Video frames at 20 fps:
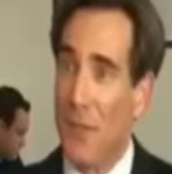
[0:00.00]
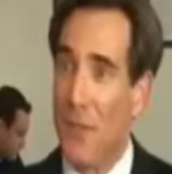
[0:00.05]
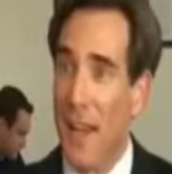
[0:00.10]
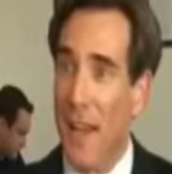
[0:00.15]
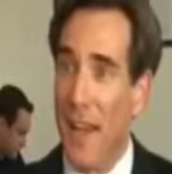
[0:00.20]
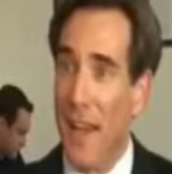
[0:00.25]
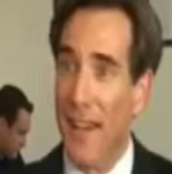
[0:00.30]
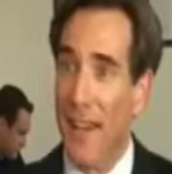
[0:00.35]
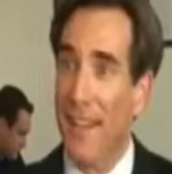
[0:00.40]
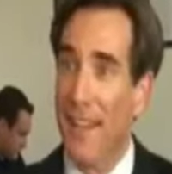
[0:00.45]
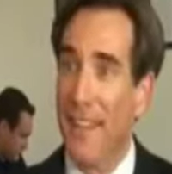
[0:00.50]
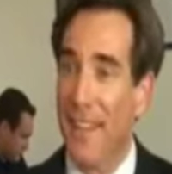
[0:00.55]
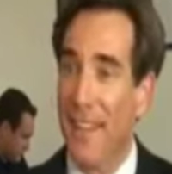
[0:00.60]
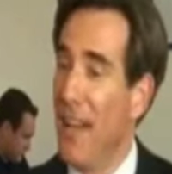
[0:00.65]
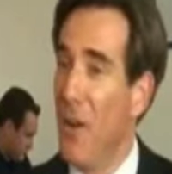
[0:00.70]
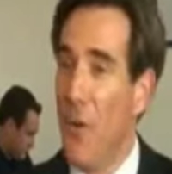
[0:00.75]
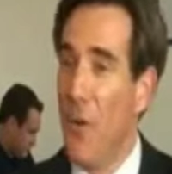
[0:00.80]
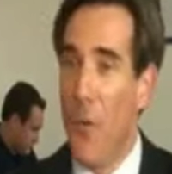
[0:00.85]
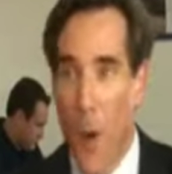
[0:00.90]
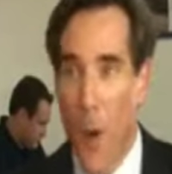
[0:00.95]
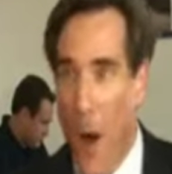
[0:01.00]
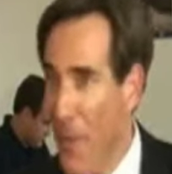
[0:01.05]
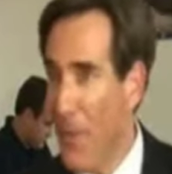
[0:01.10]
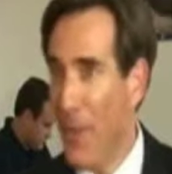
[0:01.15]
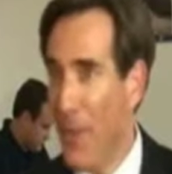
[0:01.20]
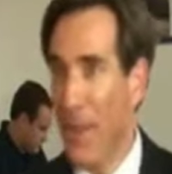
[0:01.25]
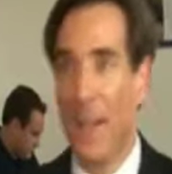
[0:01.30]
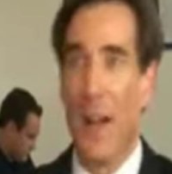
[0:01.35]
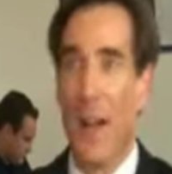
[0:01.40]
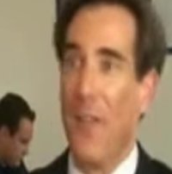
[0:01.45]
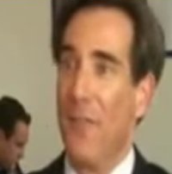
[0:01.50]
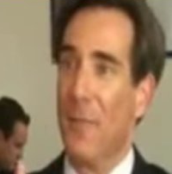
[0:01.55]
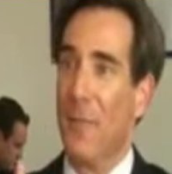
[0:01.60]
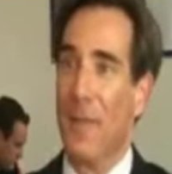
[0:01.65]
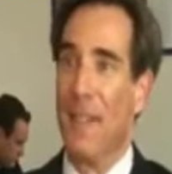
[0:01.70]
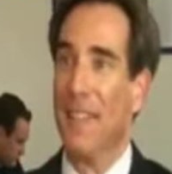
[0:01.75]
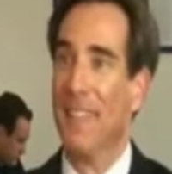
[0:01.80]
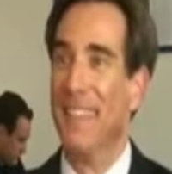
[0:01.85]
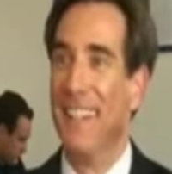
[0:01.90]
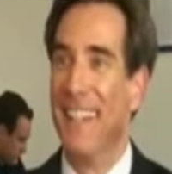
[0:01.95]
are saying they don't want the
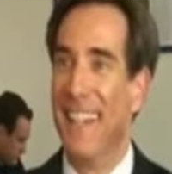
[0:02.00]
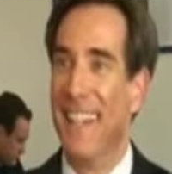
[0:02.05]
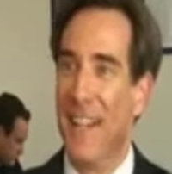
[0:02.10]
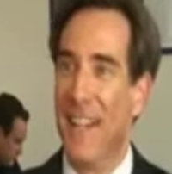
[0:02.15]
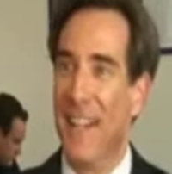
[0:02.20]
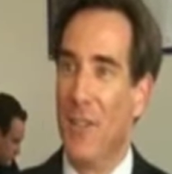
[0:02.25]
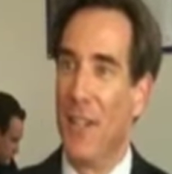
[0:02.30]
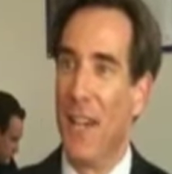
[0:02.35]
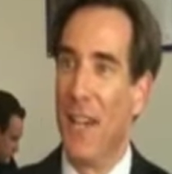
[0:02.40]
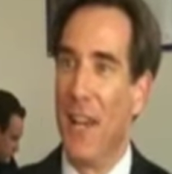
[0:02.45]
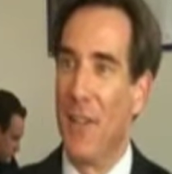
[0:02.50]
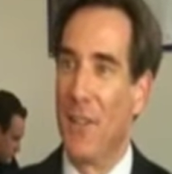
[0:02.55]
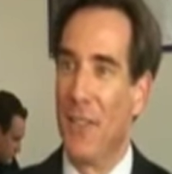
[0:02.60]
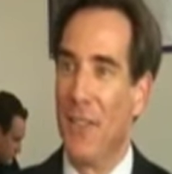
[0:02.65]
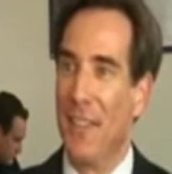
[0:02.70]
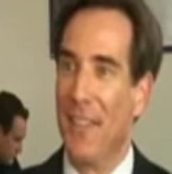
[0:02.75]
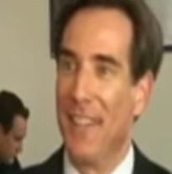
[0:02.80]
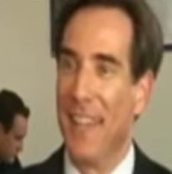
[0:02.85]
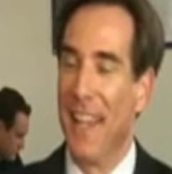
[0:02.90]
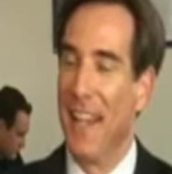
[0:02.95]
government in education.